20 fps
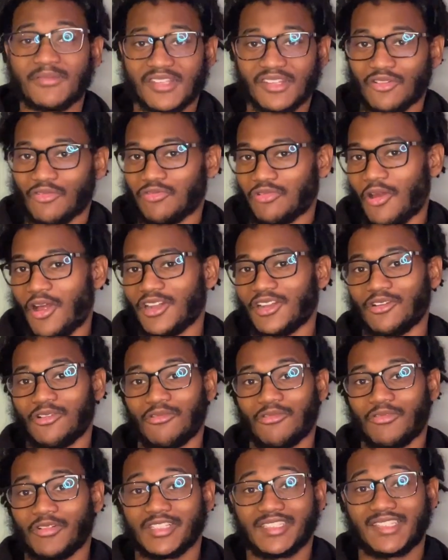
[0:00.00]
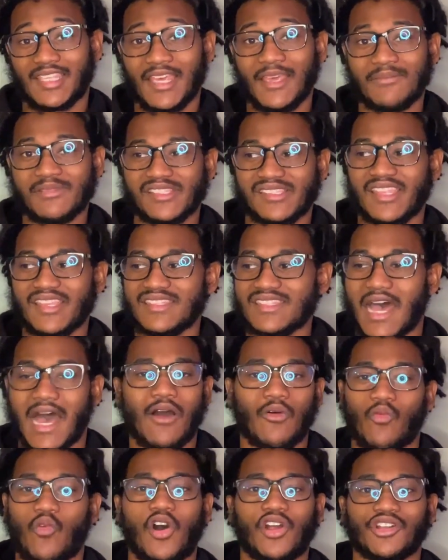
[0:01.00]
did
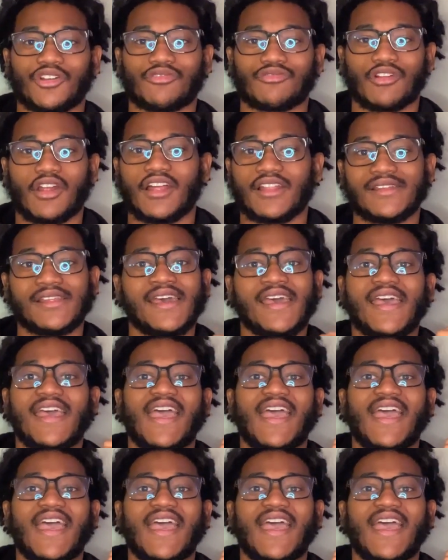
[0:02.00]
not want to run